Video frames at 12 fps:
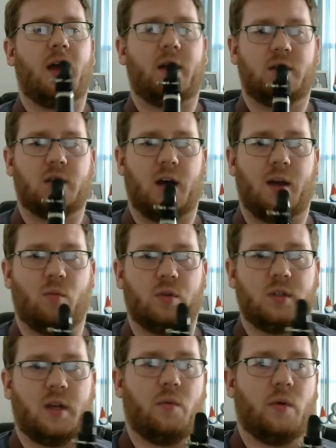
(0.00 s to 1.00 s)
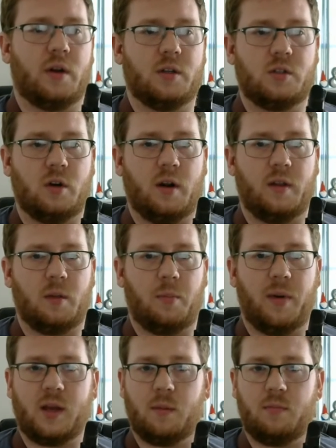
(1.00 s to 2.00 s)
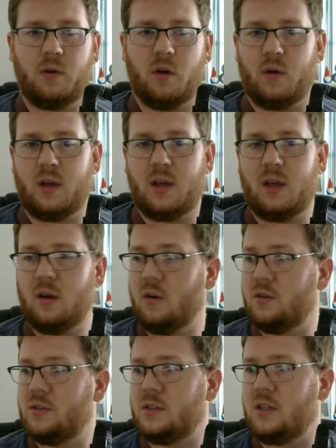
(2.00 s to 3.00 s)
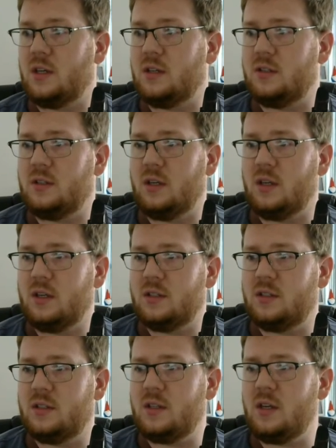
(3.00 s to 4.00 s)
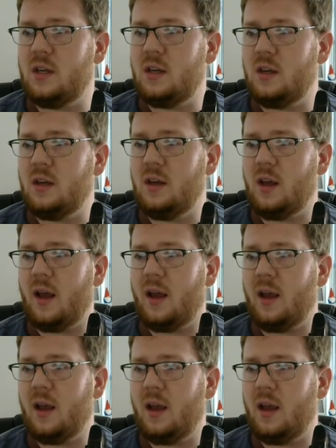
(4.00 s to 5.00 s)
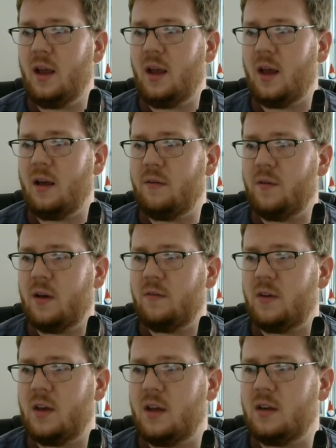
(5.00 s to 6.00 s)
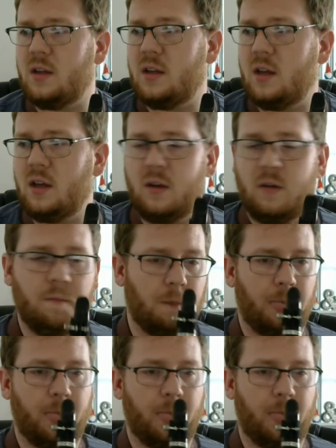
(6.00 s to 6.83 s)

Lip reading: that in time. Once again, we're going to start at the pickup note here. C, C, C, A, F, F, E, D.